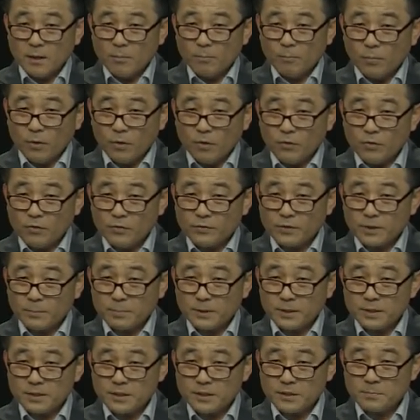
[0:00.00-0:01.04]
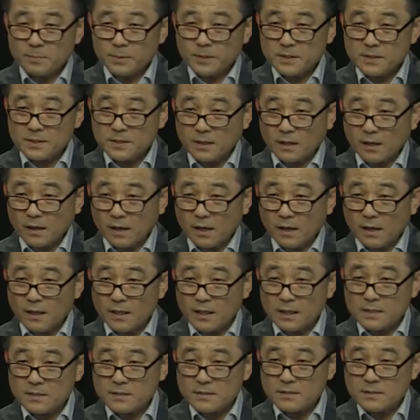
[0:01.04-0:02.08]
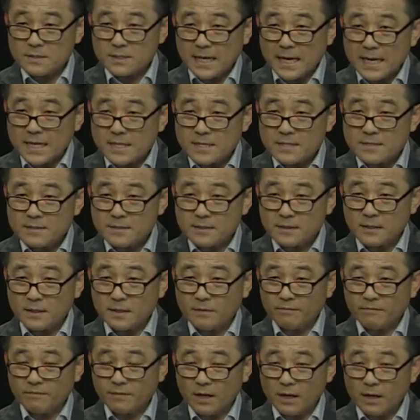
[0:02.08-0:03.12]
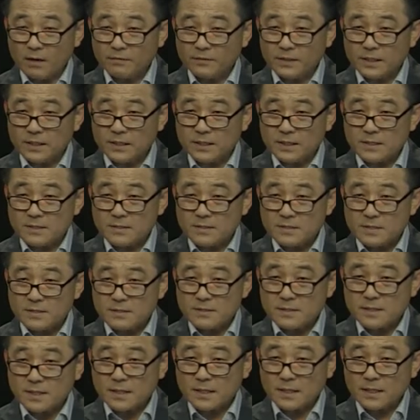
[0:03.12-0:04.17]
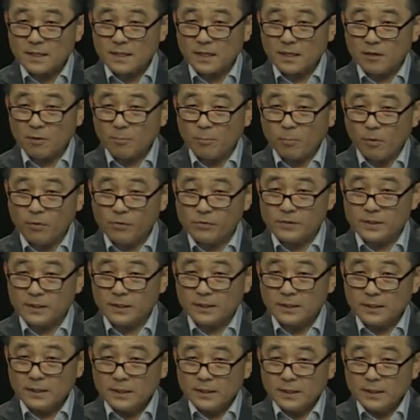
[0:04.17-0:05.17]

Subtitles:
both participants are intensely involved in insisting and opposing.